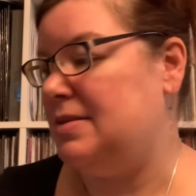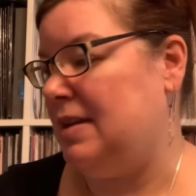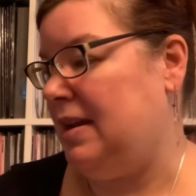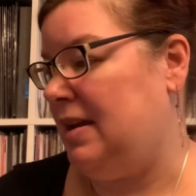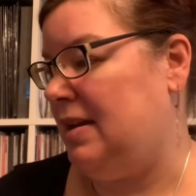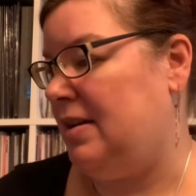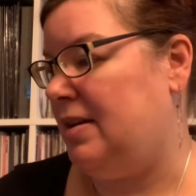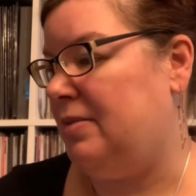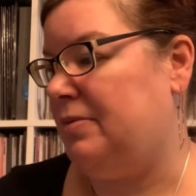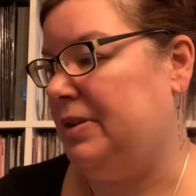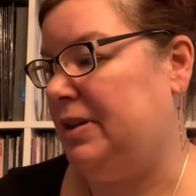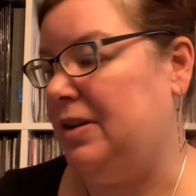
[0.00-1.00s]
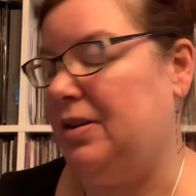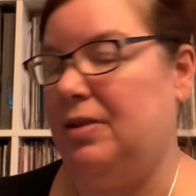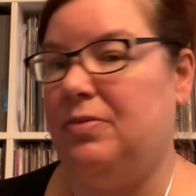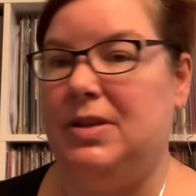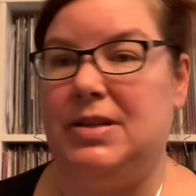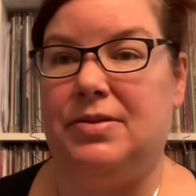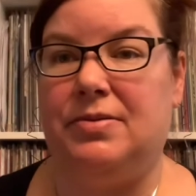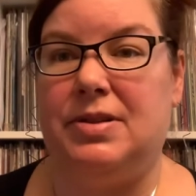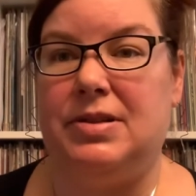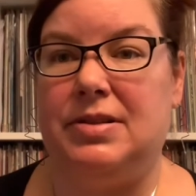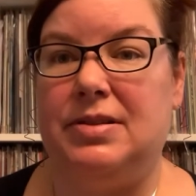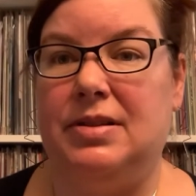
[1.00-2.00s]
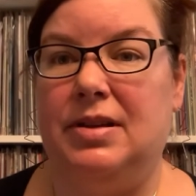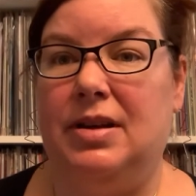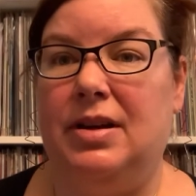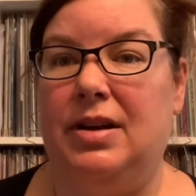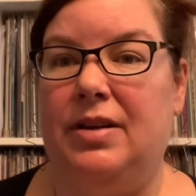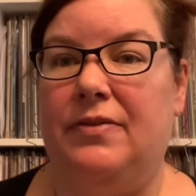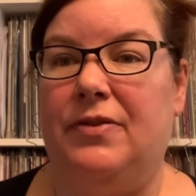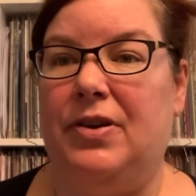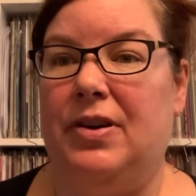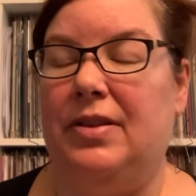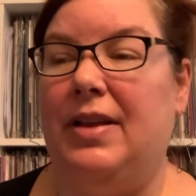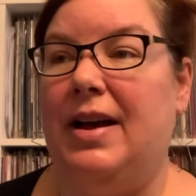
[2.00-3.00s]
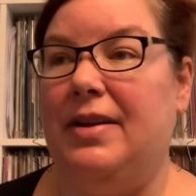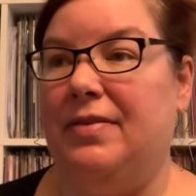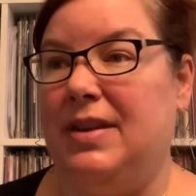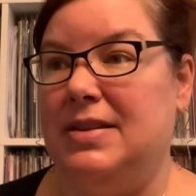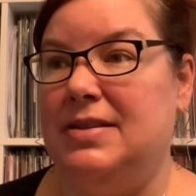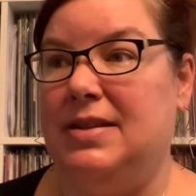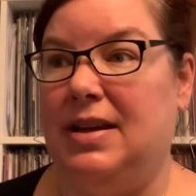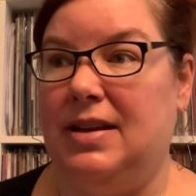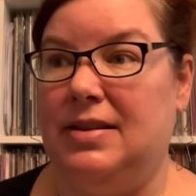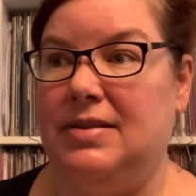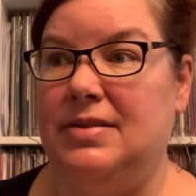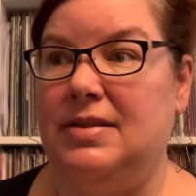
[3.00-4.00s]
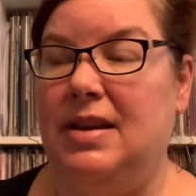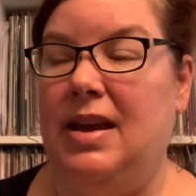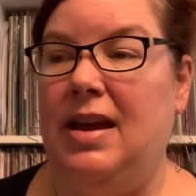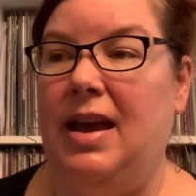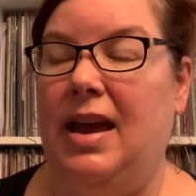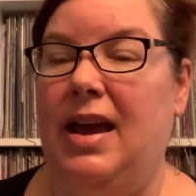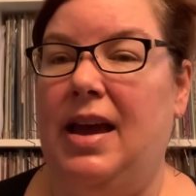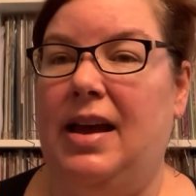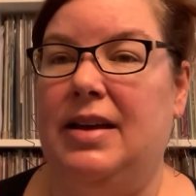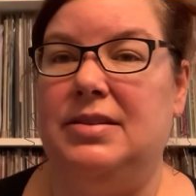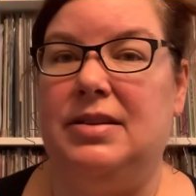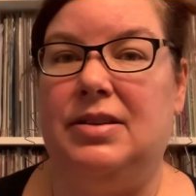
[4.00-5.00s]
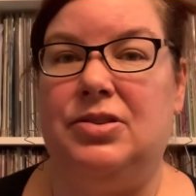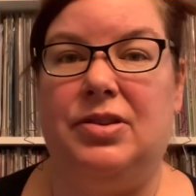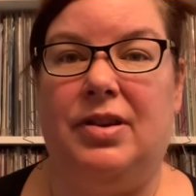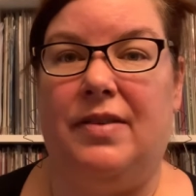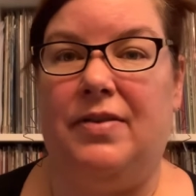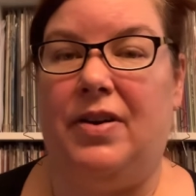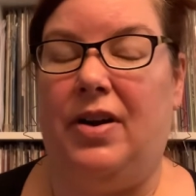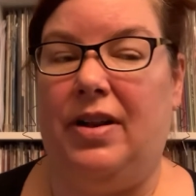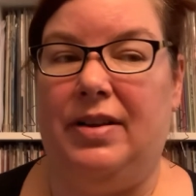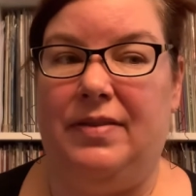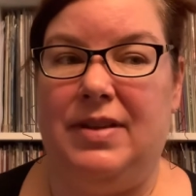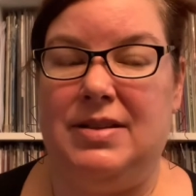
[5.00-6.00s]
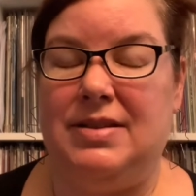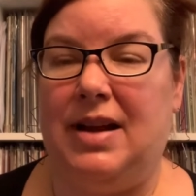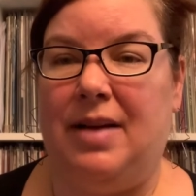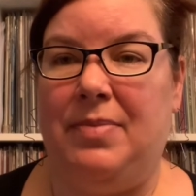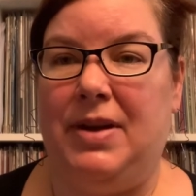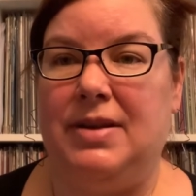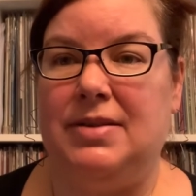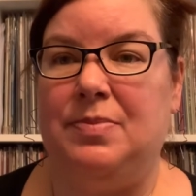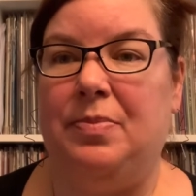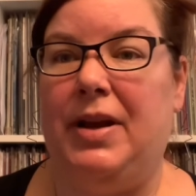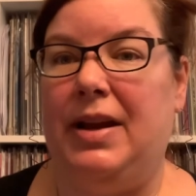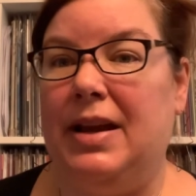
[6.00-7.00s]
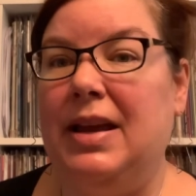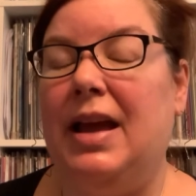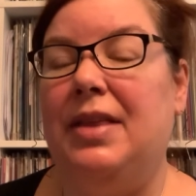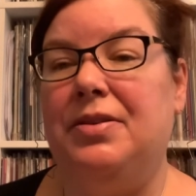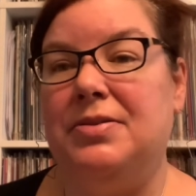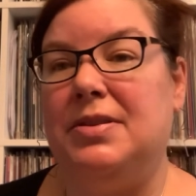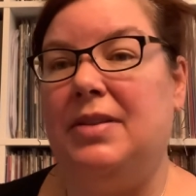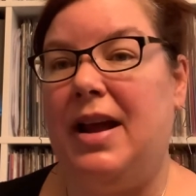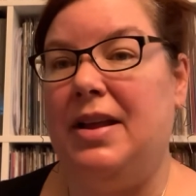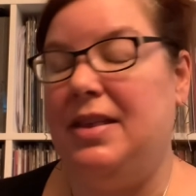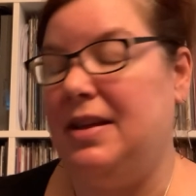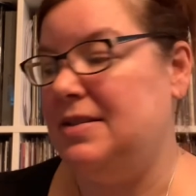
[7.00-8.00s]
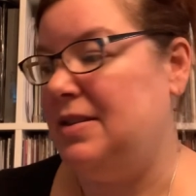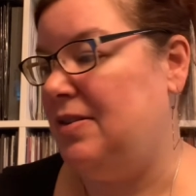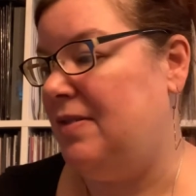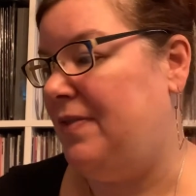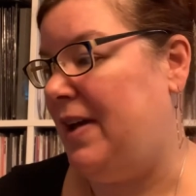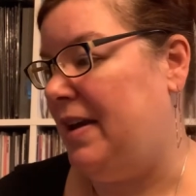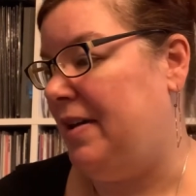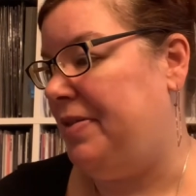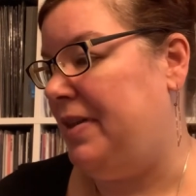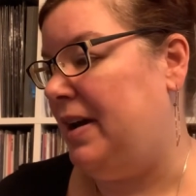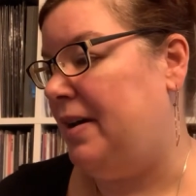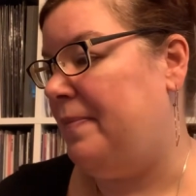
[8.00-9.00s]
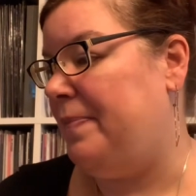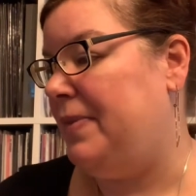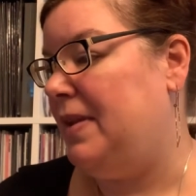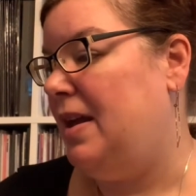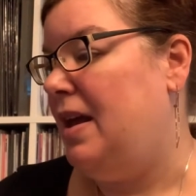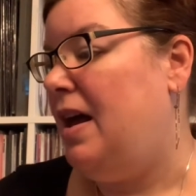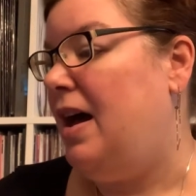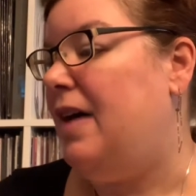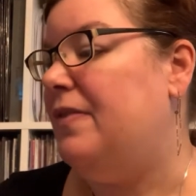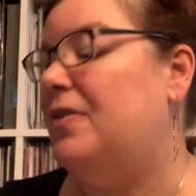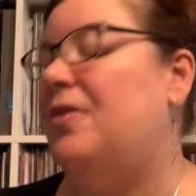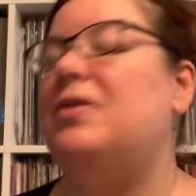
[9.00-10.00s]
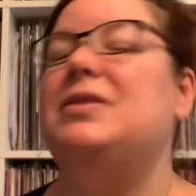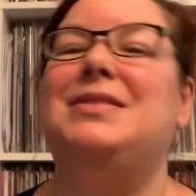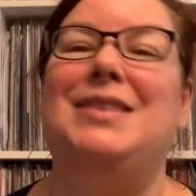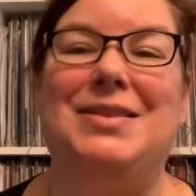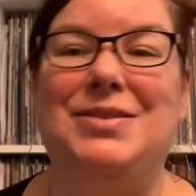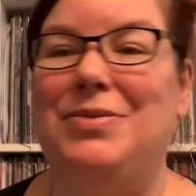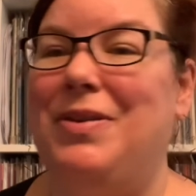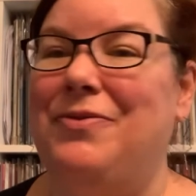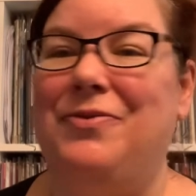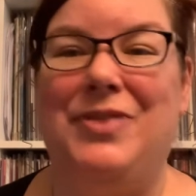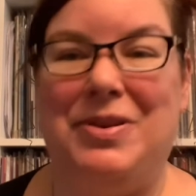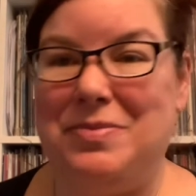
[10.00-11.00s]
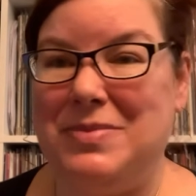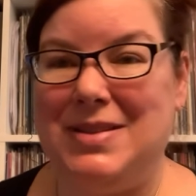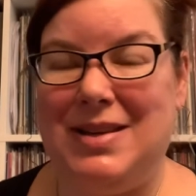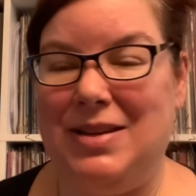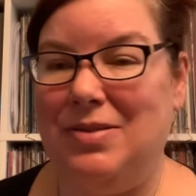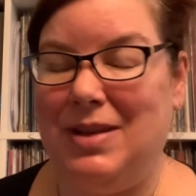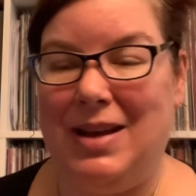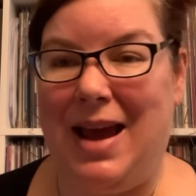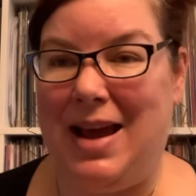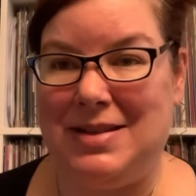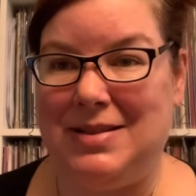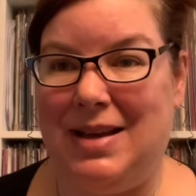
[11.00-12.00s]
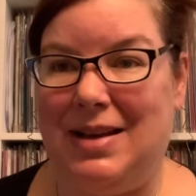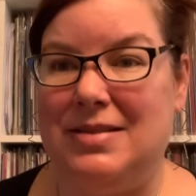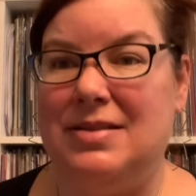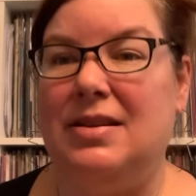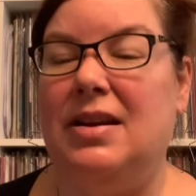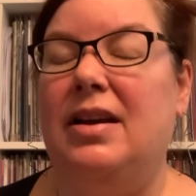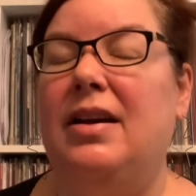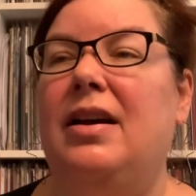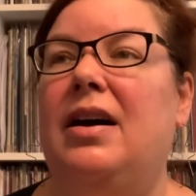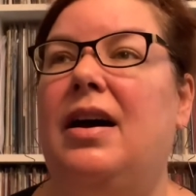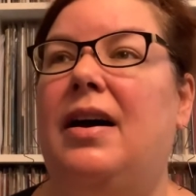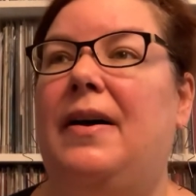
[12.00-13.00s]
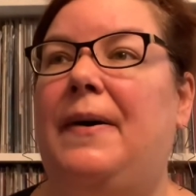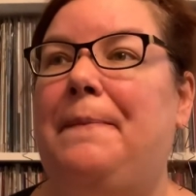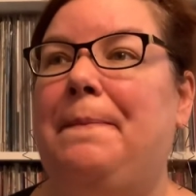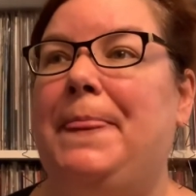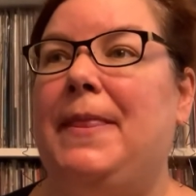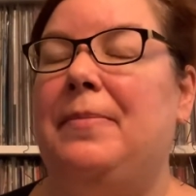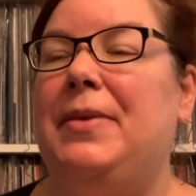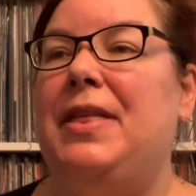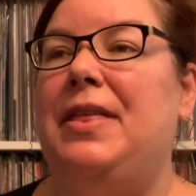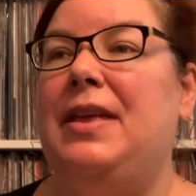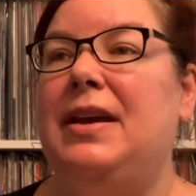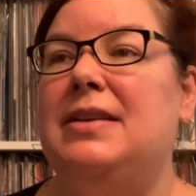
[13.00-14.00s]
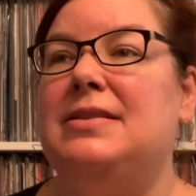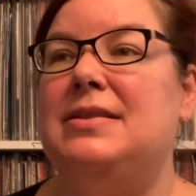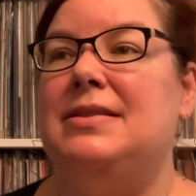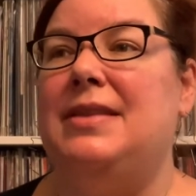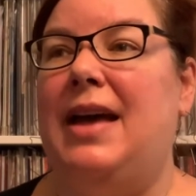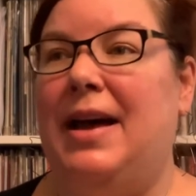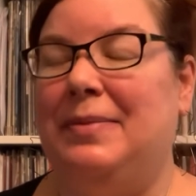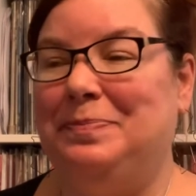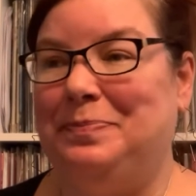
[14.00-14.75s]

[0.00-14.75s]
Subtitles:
a really good resource for a lot of these things, and it should cover all of these topics. But again, there's a lot of things that you can find out there. Of course, yes, you have films that you can access, but the thing is that